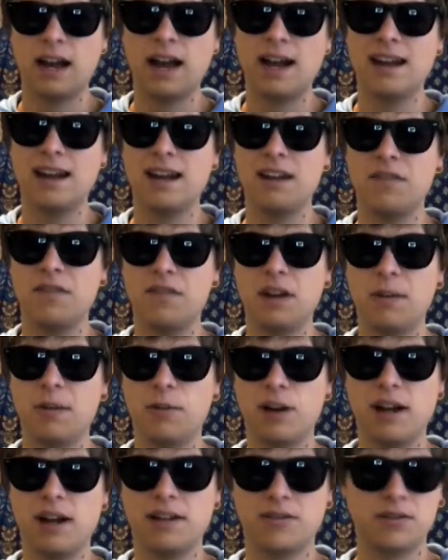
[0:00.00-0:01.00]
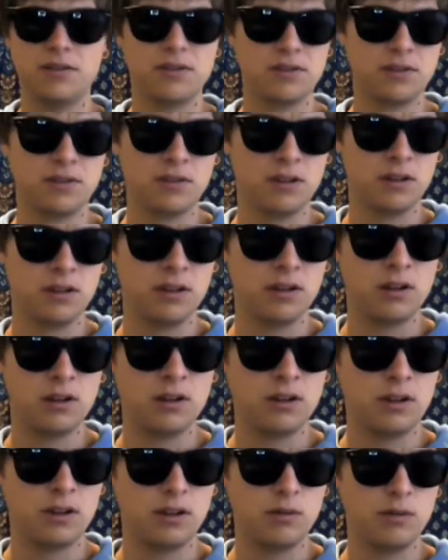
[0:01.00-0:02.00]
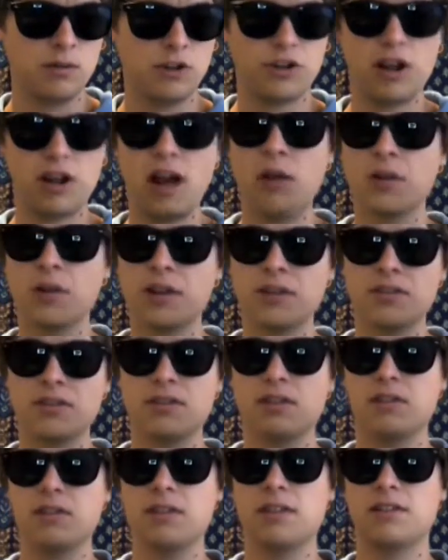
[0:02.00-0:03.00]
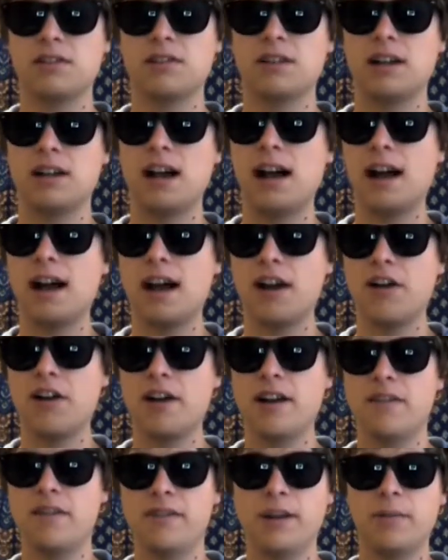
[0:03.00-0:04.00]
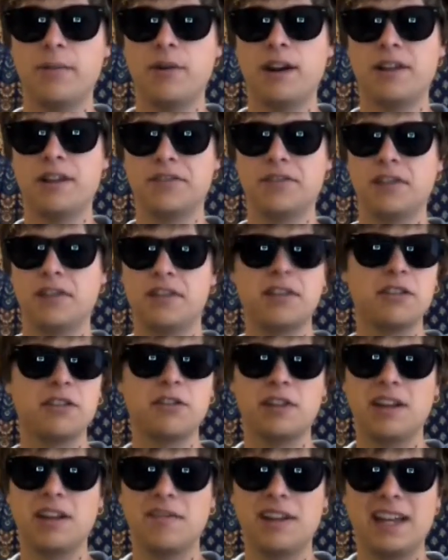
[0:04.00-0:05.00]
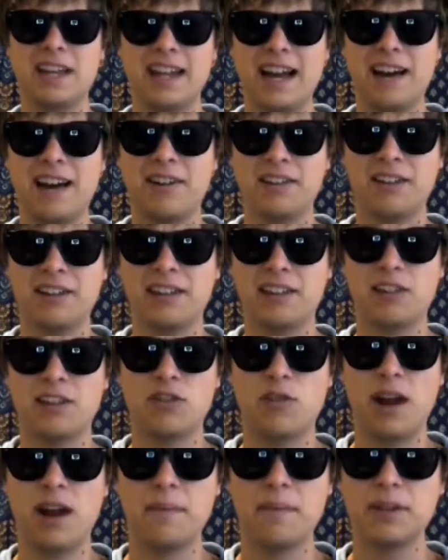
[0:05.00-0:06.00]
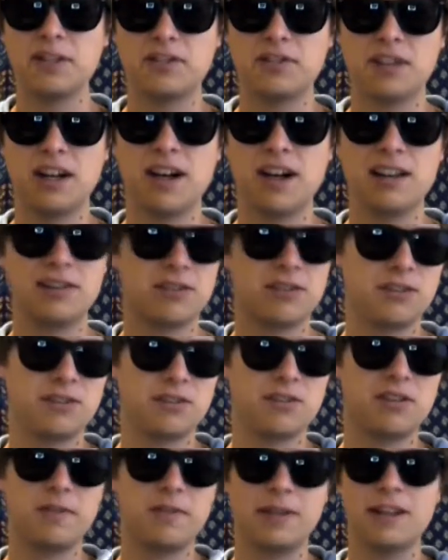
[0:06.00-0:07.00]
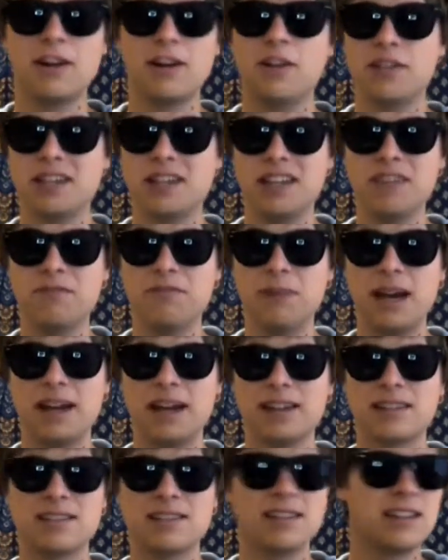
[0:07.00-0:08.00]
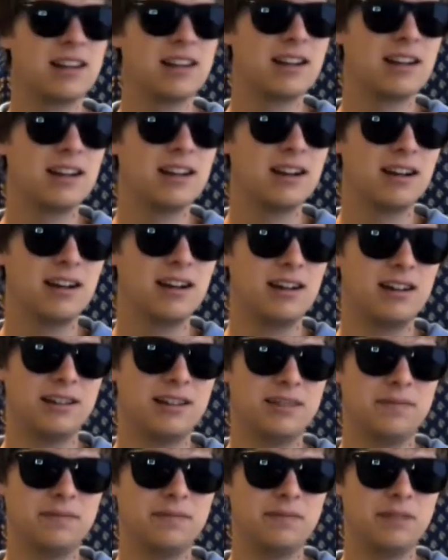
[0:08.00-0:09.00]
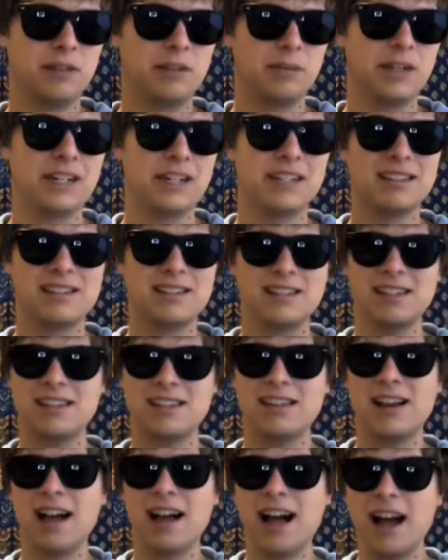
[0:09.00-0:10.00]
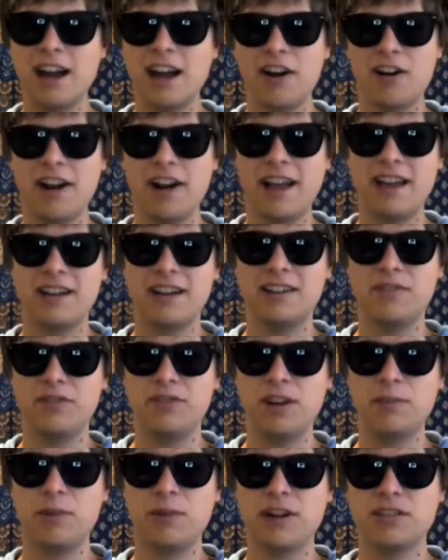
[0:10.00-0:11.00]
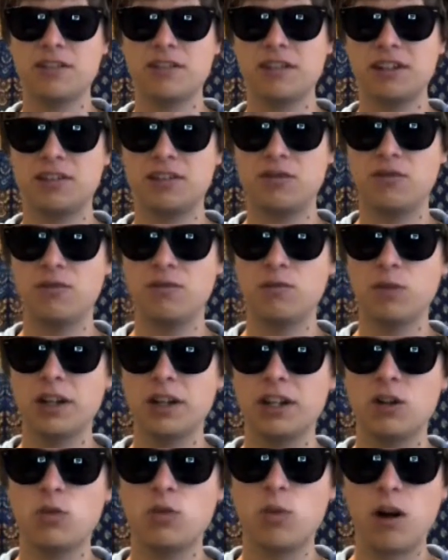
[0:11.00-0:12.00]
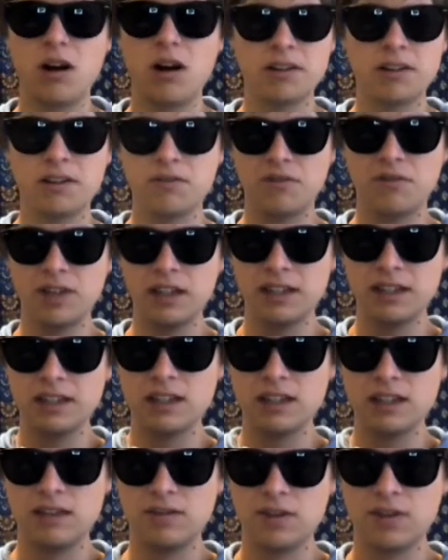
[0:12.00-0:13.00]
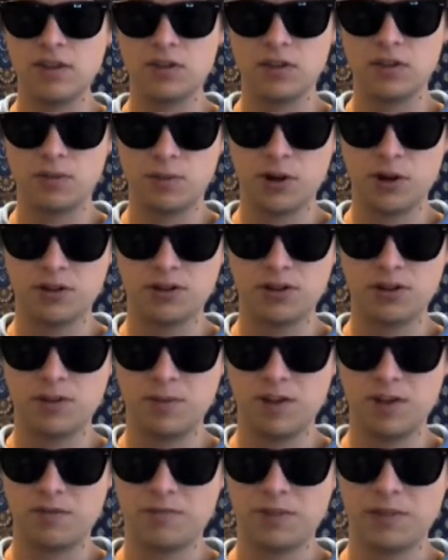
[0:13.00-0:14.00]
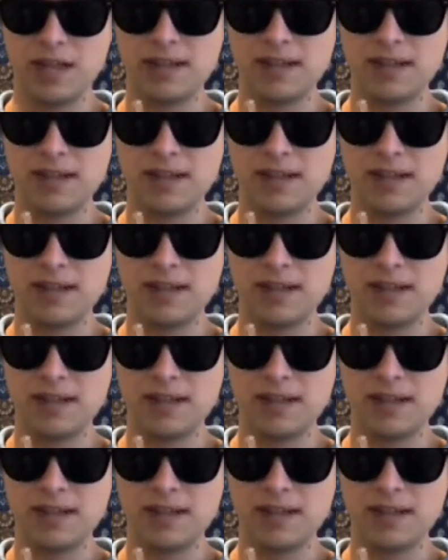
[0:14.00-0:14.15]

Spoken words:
high-end vaporizers, which I would consider this like a higher-end vaporizer. I think they're giving it out at like the Grammys or the Oscars or something in all the gift bags. But it's a higher-end vaporizer. It's really quality feeling, even though there's parts that are made of